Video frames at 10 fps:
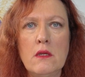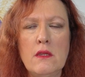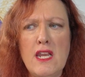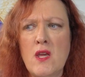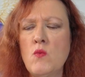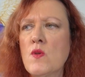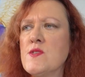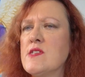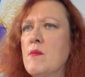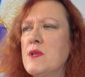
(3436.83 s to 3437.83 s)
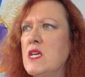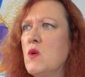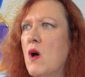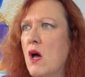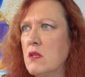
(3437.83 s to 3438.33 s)
They don't want somebody
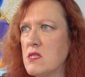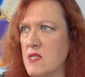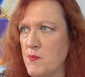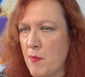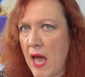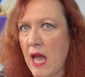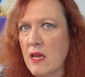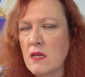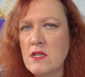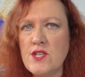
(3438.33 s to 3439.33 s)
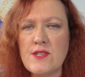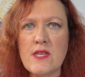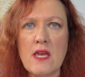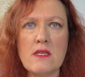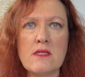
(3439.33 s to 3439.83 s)
who answers back, she
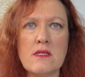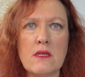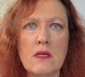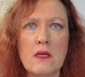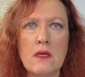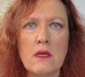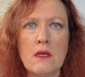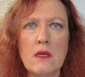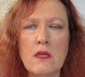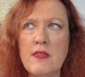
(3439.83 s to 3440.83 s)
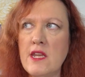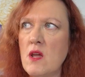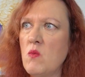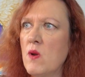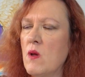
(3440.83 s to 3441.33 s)
says. They
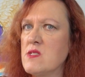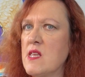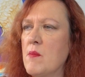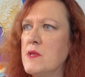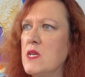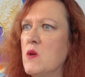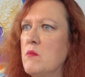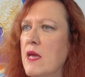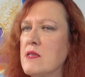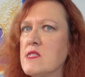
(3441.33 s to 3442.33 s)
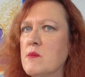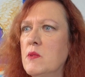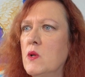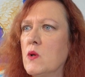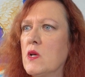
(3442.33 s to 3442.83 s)
don't want somebody who makes
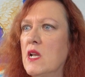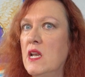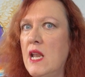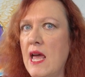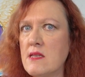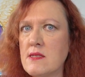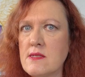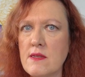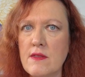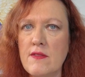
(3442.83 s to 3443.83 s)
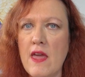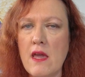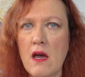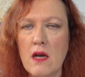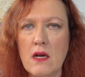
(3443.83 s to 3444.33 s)
them look less than
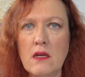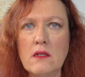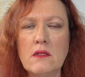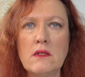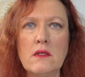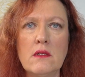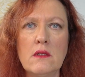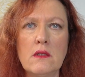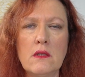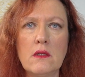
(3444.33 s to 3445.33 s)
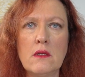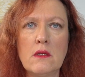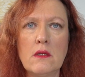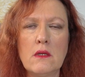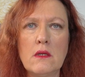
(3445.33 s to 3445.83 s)
they are.
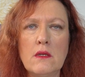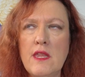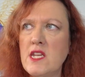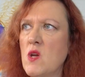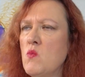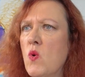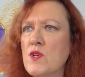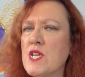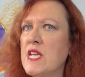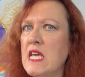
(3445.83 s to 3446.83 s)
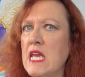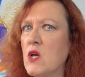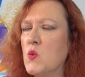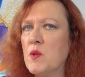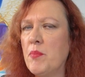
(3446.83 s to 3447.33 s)
They don't want an
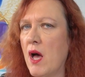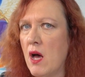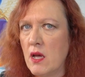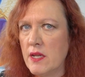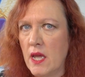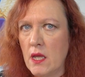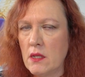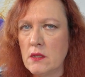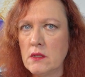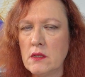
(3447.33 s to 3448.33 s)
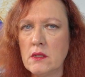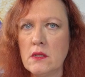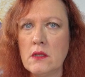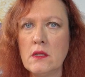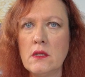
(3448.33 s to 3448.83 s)
equal partner.
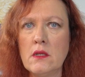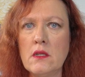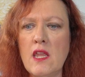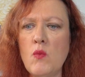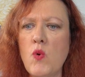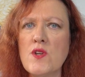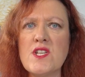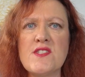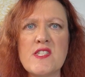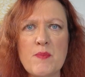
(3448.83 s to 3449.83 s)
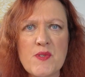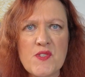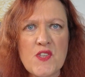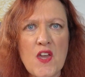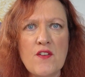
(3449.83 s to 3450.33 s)
They want a
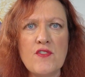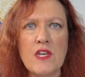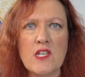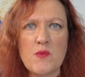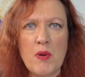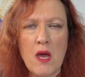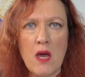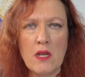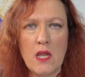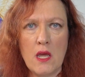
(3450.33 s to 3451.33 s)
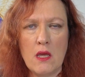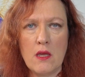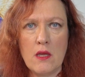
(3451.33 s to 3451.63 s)
subservient partner.